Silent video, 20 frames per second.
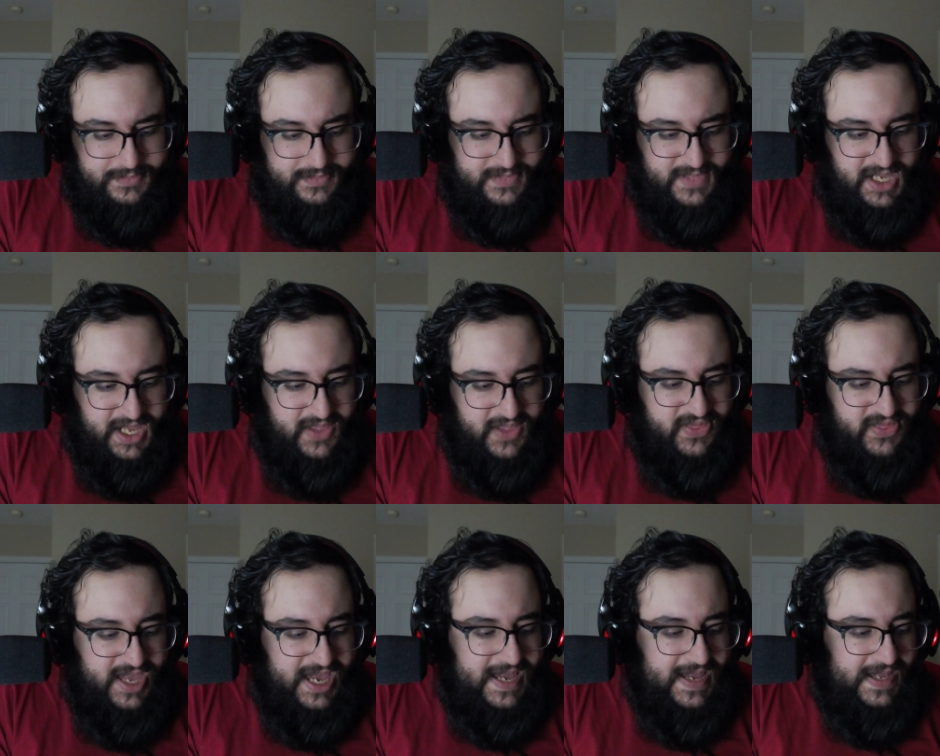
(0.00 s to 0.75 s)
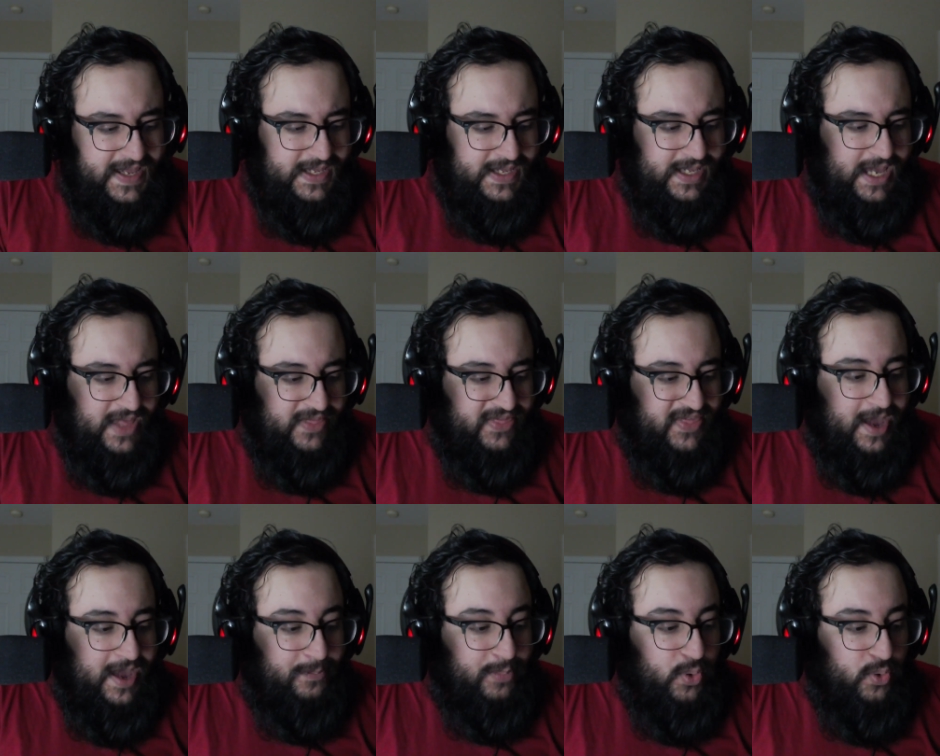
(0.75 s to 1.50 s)
and that at
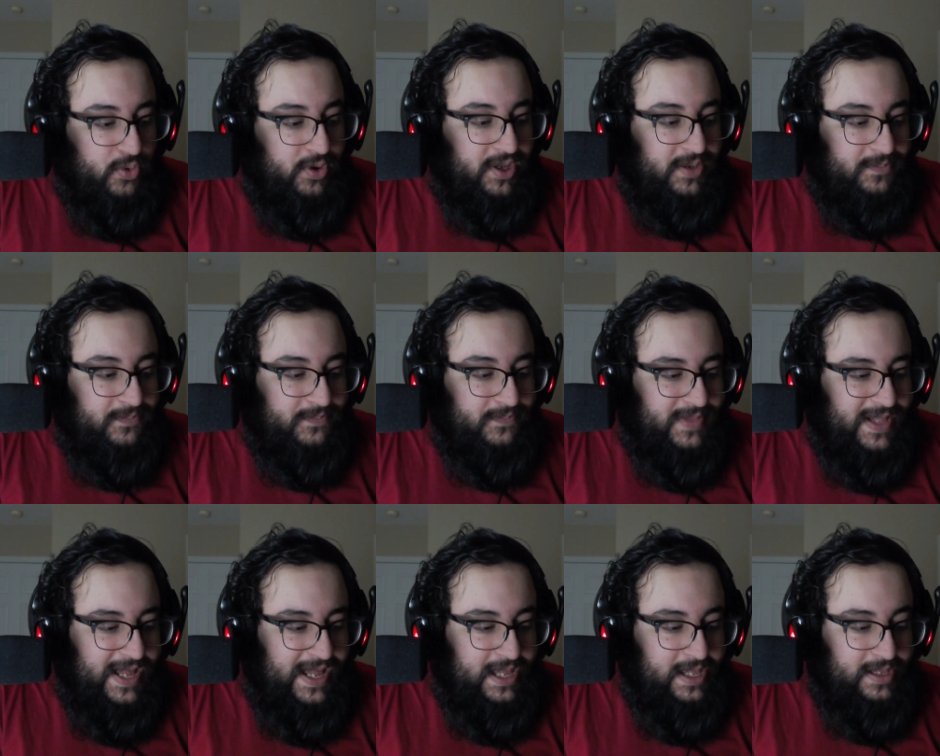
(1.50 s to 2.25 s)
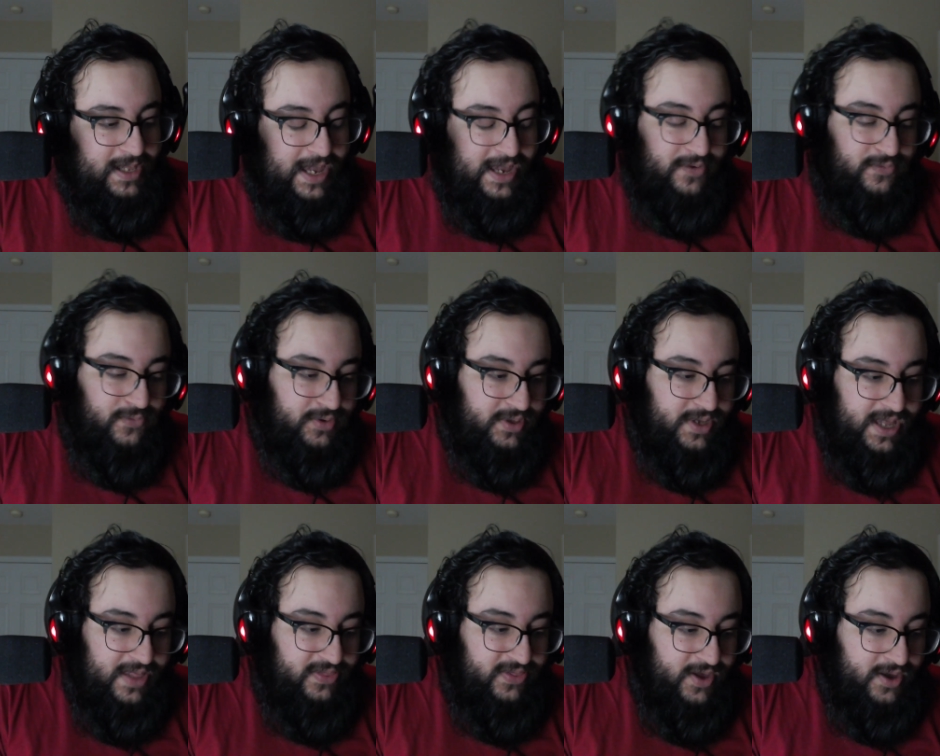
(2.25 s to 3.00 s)
that point, I, I
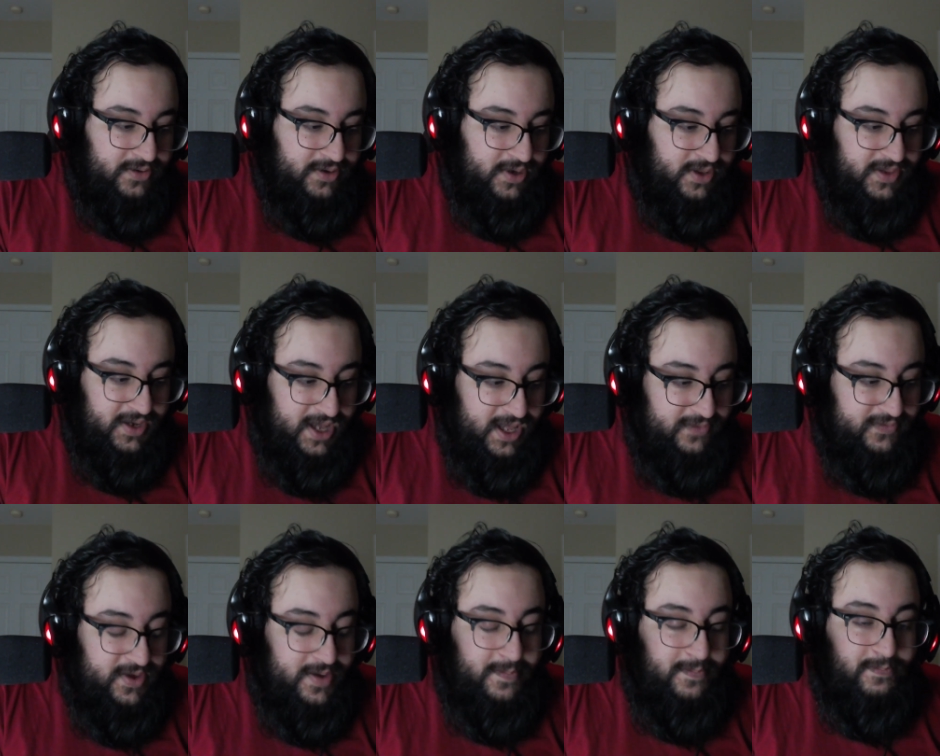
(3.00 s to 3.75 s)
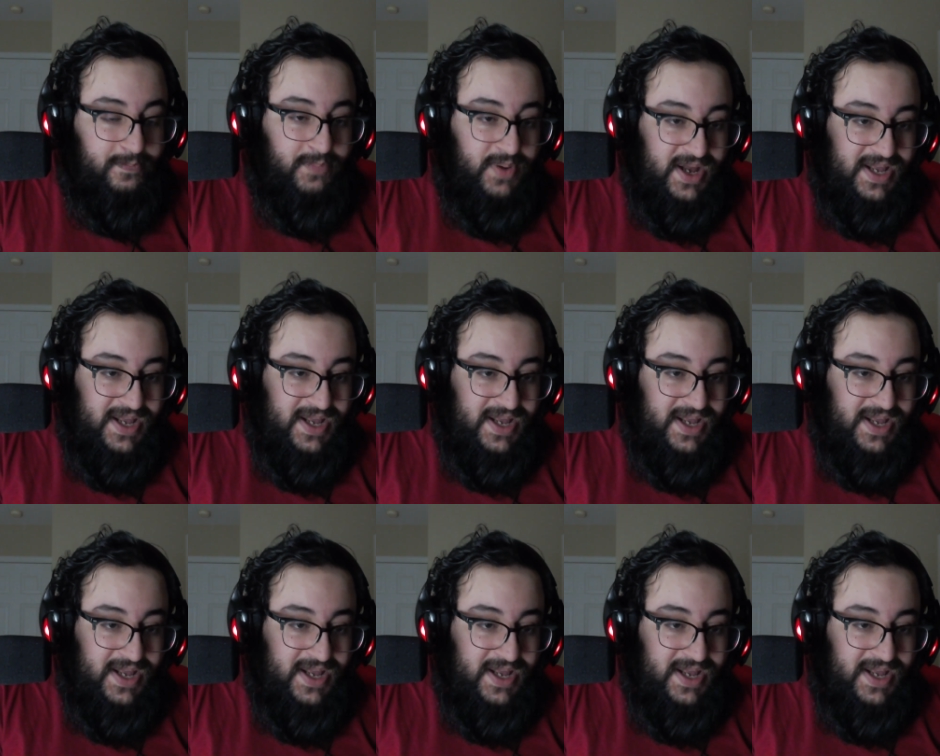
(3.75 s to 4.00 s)
really had thought nothing of it.